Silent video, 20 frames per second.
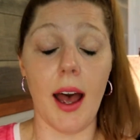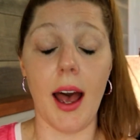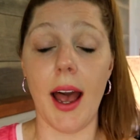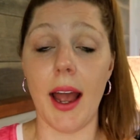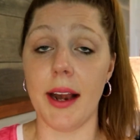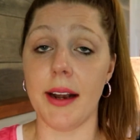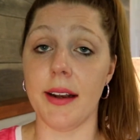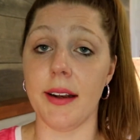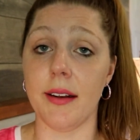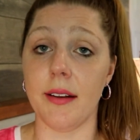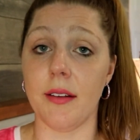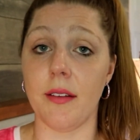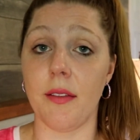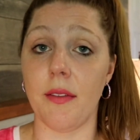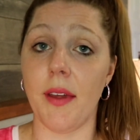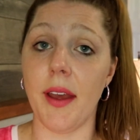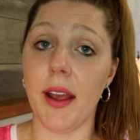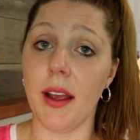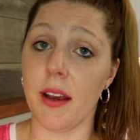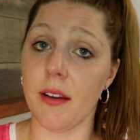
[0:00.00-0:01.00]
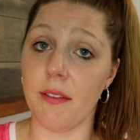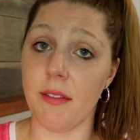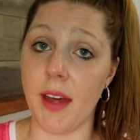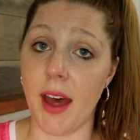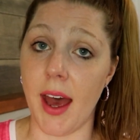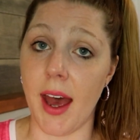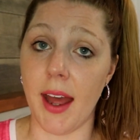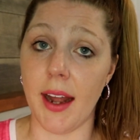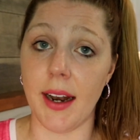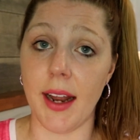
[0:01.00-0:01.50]
I didn't think of
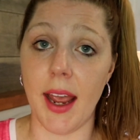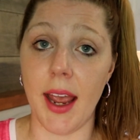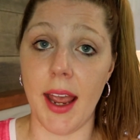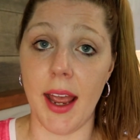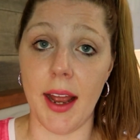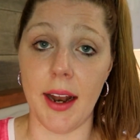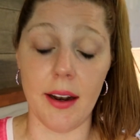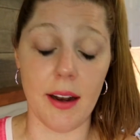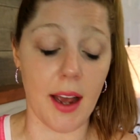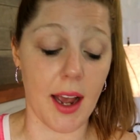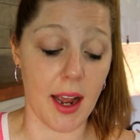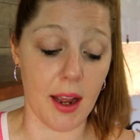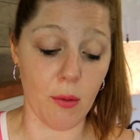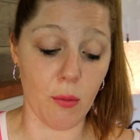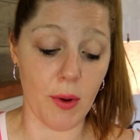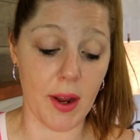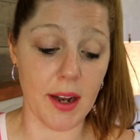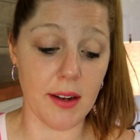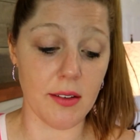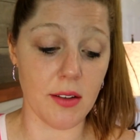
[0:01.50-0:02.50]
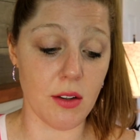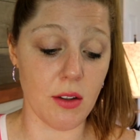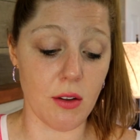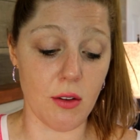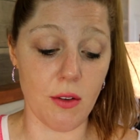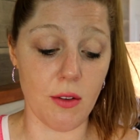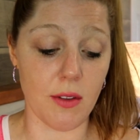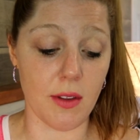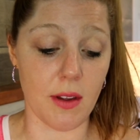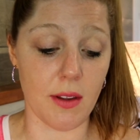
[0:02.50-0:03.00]
that and I went to
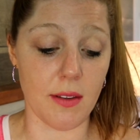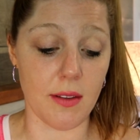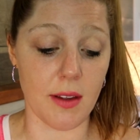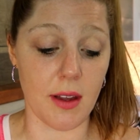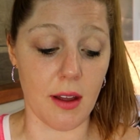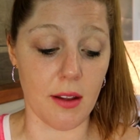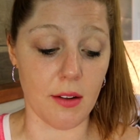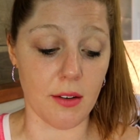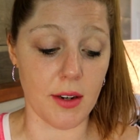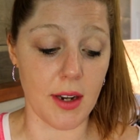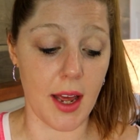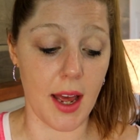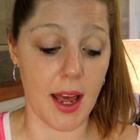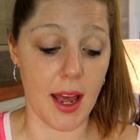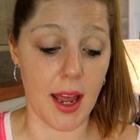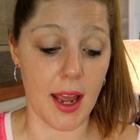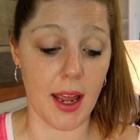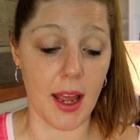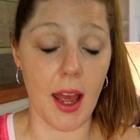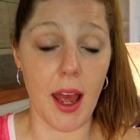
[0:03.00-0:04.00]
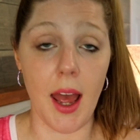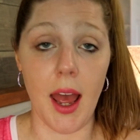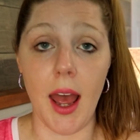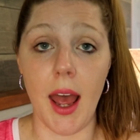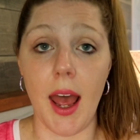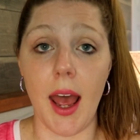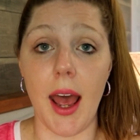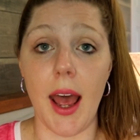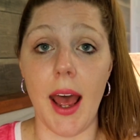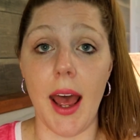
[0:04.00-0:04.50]
use this the other day
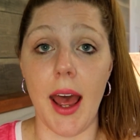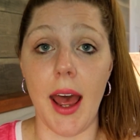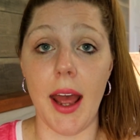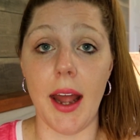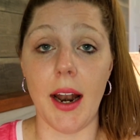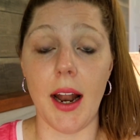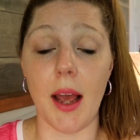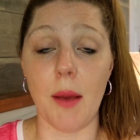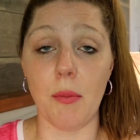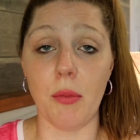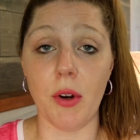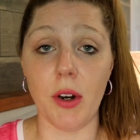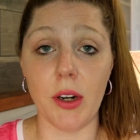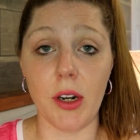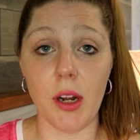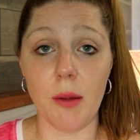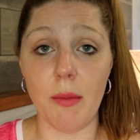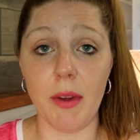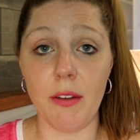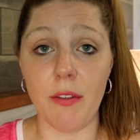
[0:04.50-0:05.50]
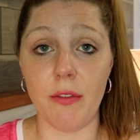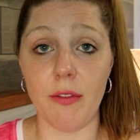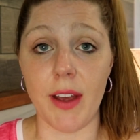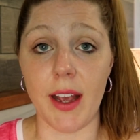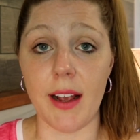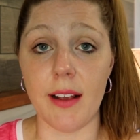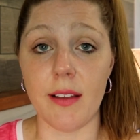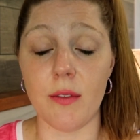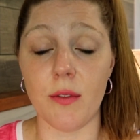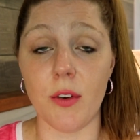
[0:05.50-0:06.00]
and I put it on my
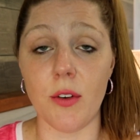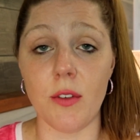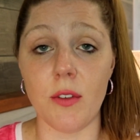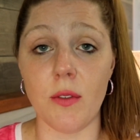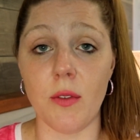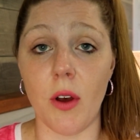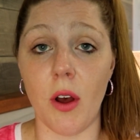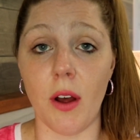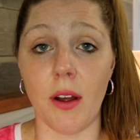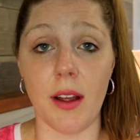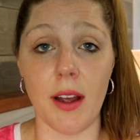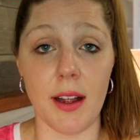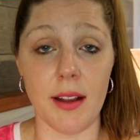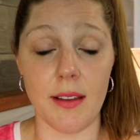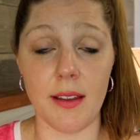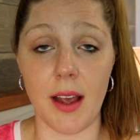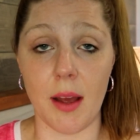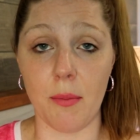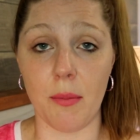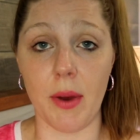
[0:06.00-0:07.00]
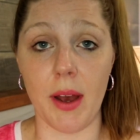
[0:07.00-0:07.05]
face. First of all, it's that